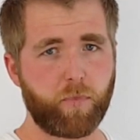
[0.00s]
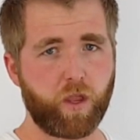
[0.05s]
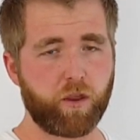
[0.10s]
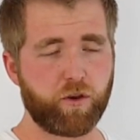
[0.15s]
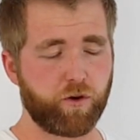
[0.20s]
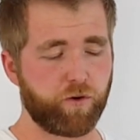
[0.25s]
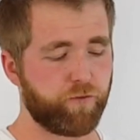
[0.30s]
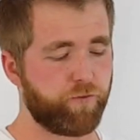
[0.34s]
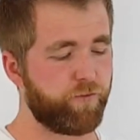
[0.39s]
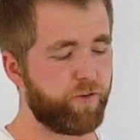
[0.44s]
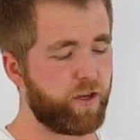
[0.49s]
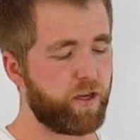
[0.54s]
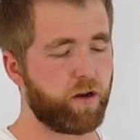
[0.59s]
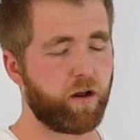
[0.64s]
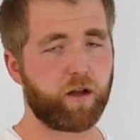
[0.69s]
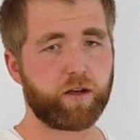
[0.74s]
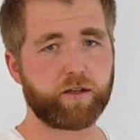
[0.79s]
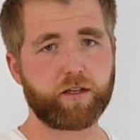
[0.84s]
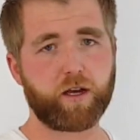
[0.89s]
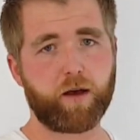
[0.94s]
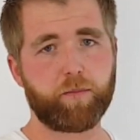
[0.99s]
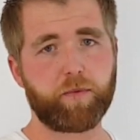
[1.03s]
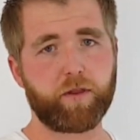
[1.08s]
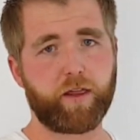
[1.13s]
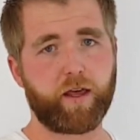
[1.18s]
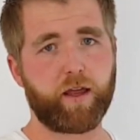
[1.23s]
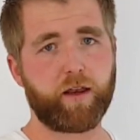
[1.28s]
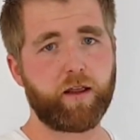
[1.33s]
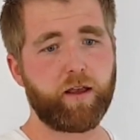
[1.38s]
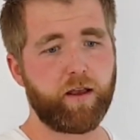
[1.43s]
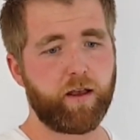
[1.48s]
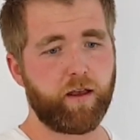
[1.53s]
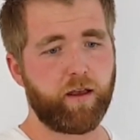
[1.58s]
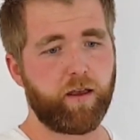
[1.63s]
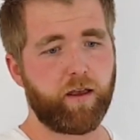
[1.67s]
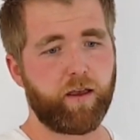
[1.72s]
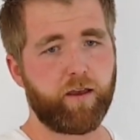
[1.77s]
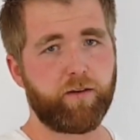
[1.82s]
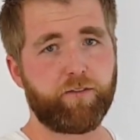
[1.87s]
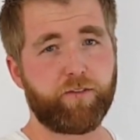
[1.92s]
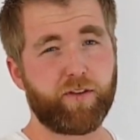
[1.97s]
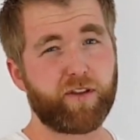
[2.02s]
your feet on top of that, if